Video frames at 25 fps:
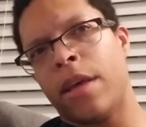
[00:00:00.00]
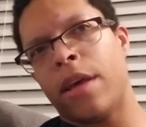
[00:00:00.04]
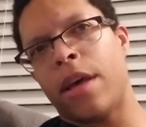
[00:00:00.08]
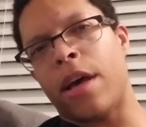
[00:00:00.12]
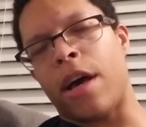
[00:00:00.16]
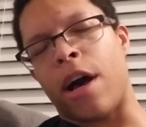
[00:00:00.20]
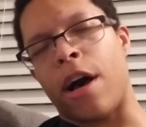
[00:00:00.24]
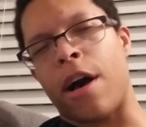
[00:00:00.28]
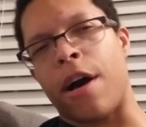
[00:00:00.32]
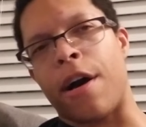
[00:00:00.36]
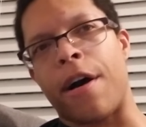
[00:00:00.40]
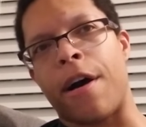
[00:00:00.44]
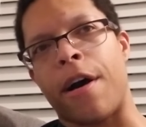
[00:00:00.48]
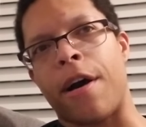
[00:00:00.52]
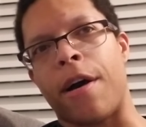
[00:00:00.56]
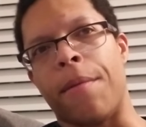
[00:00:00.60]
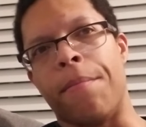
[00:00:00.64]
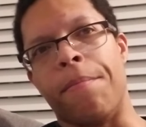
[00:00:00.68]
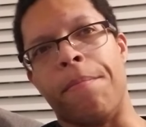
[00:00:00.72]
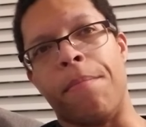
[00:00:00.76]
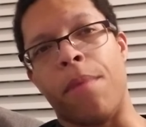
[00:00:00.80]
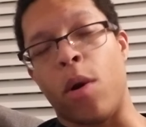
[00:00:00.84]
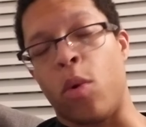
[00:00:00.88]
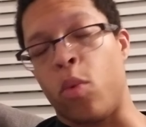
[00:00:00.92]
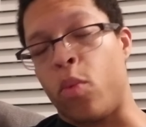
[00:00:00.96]

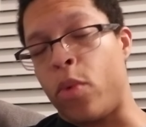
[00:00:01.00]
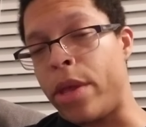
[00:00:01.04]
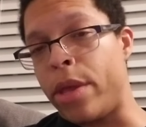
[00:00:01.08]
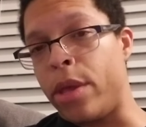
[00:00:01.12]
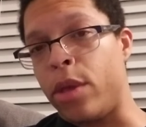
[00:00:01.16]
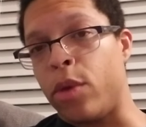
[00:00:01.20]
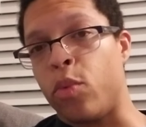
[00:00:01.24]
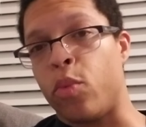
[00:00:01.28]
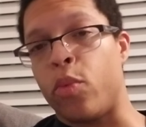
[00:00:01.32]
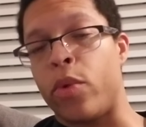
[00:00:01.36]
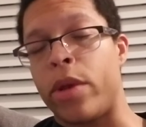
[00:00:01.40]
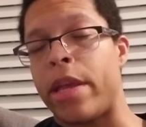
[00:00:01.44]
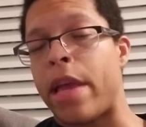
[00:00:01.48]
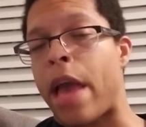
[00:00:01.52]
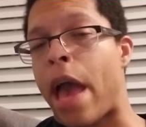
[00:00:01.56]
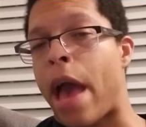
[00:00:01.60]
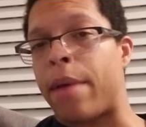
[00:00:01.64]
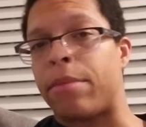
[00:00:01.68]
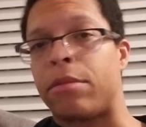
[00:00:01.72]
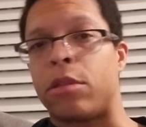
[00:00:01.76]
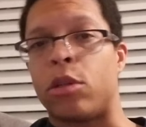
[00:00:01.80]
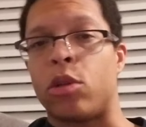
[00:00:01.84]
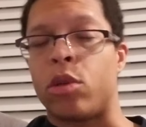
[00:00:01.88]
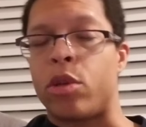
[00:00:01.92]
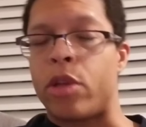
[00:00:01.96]
But we
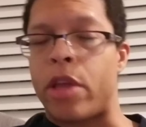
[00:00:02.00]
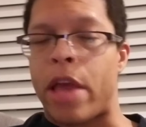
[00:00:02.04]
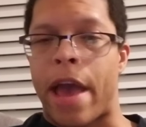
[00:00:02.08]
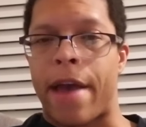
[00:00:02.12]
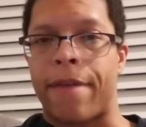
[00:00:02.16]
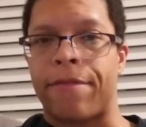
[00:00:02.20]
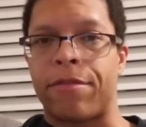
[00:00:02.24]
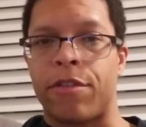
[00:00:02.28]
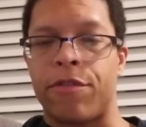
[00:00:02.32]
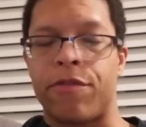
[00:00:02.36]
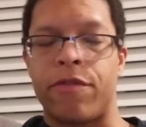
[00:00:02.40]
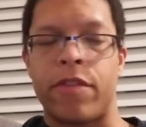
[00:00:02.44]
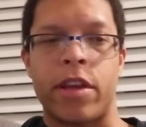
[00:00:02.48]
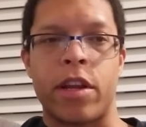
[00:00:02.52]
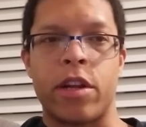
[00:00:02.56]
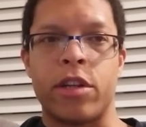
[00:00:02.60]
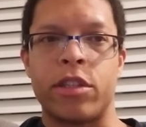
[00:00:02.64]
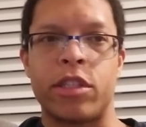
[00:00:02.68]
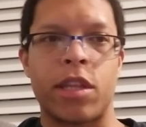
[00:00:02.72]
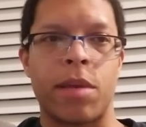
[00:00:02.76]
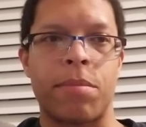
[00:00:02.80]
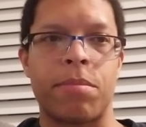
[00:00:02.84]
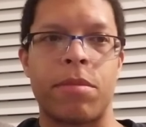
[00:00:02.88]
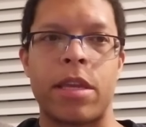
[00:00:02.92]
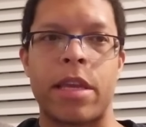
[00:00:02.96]
absolutely have to figure
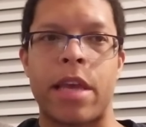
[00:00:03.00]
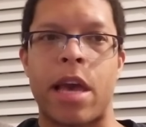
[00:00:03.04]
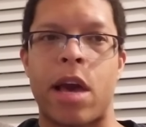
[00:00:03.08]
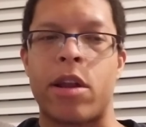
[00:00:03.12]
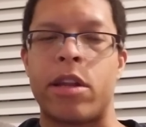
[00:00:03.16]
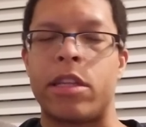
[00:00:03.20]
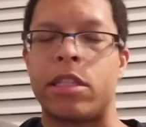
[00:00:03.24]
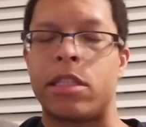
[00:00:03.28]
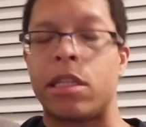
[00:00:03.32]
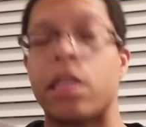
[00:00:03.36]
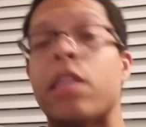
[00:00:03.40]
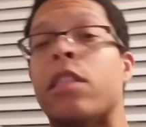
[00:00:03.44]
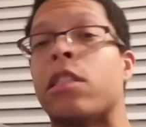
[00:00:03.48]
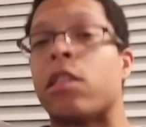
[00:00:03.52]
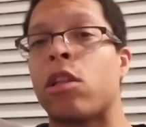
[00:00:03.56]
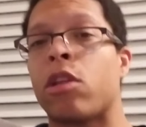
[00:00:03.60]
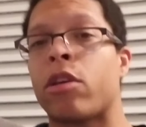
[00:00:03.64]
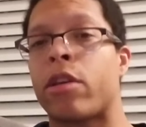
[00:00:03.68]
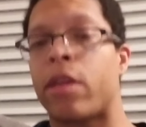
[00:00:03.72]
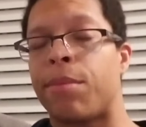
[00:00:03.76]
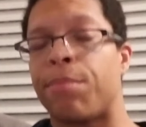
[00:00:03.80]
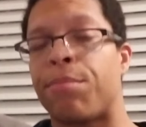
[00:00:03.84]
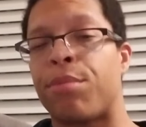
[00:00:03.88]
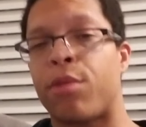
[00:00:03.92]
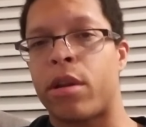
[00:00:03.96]
something out. It's
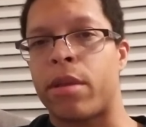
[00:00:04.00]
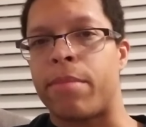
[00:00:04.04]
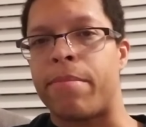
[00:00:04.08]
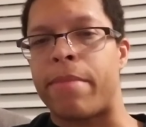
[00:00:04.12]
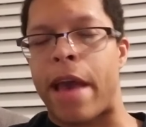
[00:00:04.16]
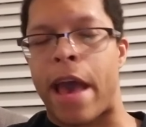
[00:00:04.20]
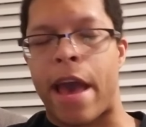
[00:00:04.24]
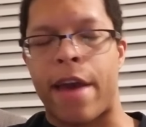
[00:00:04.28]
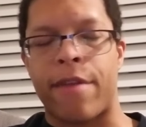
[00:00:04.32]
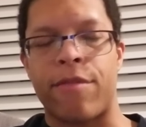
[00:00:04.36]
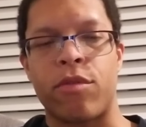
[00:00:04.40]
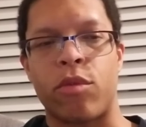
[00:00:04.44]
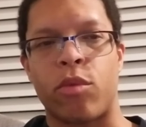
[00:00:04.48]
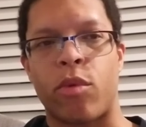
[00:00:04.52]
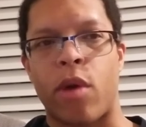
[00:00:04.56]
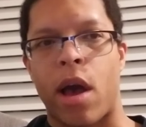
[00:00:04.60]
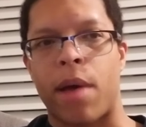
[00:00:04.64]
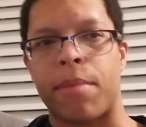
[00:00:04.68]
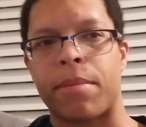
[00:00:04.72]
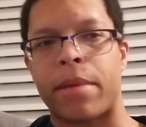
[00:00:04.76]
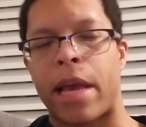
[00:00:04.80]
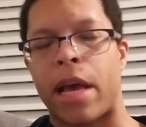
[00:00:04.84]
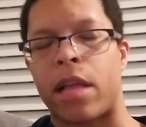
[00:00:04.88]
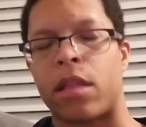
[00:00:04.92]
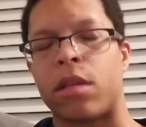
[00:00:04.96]
looking pretty bad for
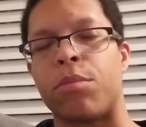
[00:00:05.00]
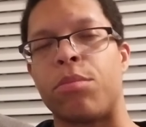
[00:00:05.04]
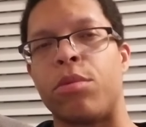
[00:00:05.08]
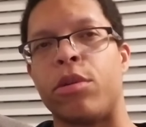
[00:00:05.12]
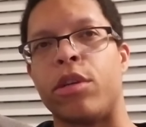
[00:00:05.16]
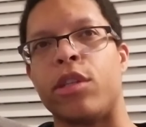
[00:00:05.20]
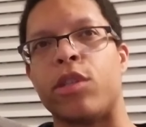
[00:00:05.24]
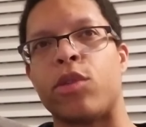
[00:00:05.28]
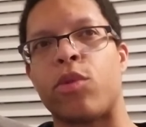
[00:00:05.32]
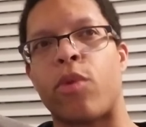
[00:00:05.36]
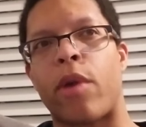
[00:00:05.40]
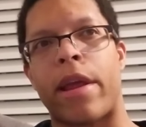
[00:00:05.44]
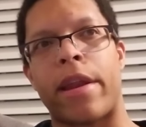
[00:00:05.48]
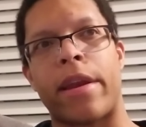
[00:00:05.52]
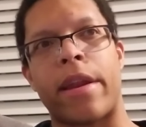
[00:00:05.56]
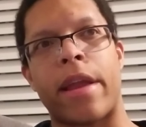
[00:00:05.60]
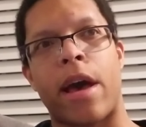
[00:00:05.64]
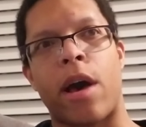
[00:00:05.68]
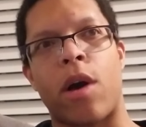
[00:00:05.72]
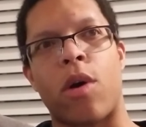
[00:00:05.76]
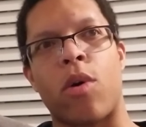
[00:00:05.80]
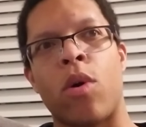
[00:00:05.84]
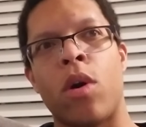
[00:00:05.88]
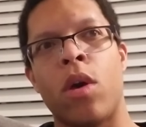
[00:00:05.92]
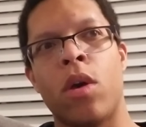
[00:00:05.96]
Rob Calabrese right
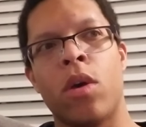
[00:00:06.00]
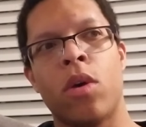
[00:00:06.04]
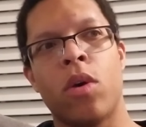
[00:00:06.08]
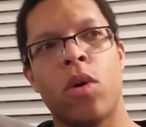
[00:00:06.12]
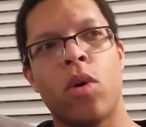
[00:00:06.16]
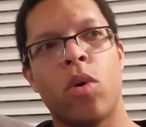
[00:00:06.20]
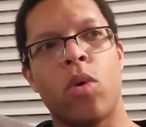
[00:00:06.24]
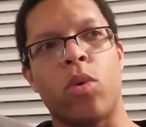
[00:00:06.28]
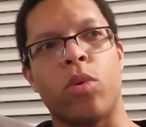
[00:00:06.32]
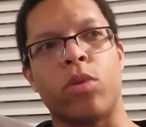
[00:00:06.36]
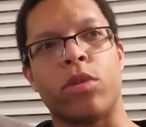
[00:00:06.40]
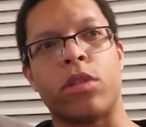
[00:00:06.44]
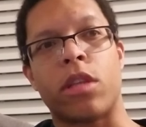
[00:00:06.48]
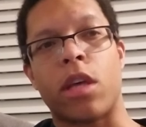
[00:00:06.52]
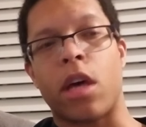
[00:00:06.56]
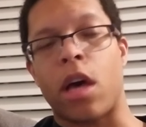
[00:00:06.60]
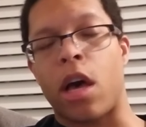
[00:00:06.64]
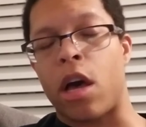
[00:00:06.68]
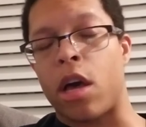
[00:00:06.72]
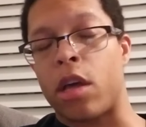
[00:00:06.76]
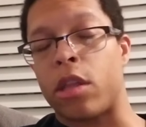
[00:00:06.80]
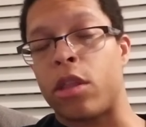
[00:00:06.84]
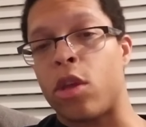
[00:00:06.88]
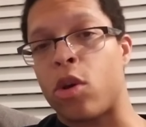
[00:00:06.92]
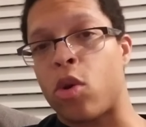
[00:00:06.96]
now, who's
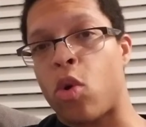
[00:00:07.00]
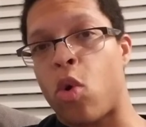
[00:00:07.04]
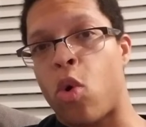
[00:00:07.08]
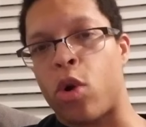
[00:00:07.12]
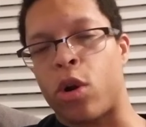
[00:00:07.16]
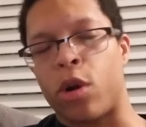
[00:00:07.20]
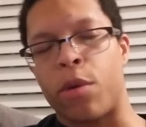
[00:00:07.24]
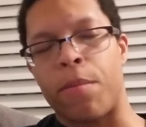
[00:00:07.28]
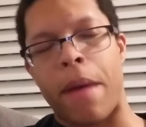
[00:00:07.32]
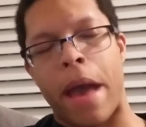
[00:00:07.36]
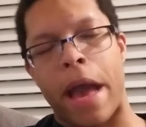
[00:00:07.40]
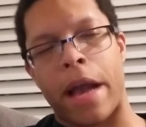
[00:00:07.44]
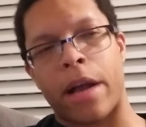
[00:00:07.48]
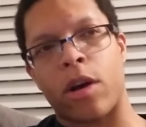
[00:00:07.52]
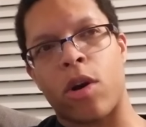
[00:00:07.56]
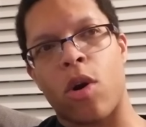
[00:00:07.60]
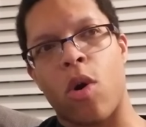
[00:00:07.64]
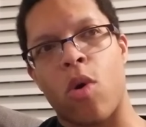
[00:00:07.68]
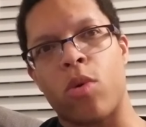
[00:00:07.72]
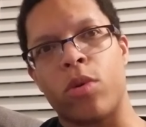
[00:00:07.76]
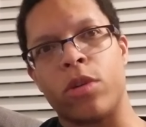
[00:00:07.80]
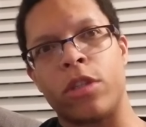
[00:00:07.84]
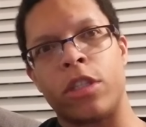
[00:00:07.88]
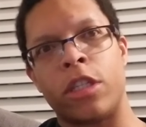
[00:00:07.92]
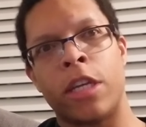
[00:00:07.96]
the quarterback
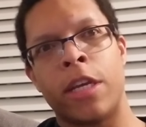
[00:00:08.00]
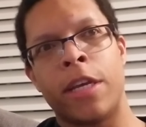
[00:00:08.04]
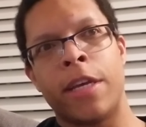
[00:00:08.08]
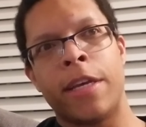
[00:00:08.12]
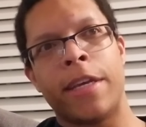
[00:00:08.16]
coach.